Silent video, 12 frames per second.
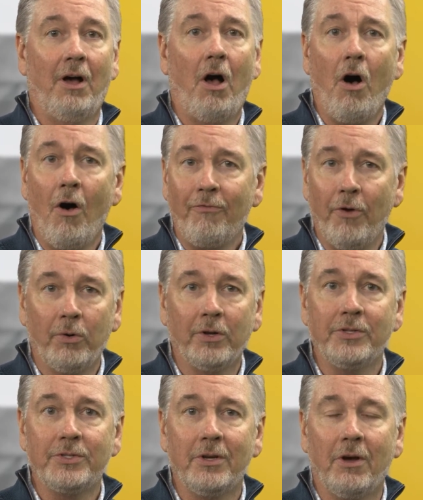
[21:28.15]
all
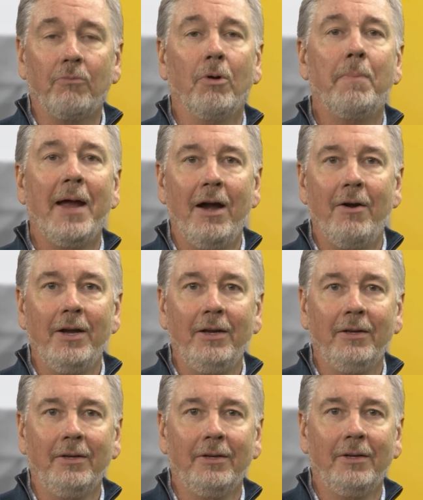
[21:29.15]
focused on repairing,